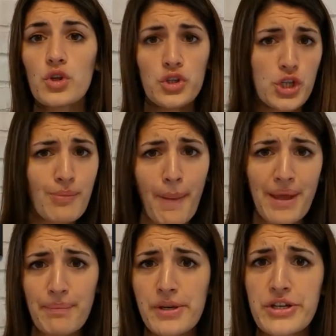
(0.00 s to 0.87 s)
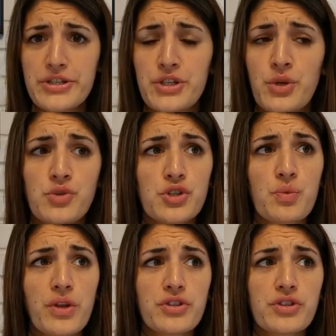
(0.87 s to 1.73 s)
You might be a person who
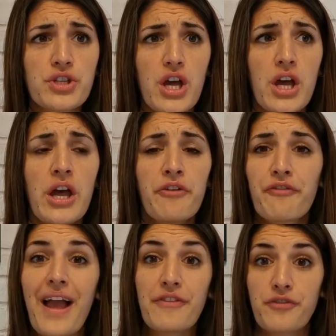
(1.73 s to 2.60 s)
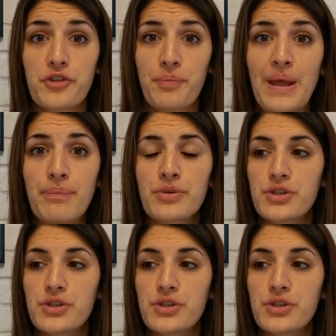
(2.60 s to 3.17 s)
just wants to fight for other people.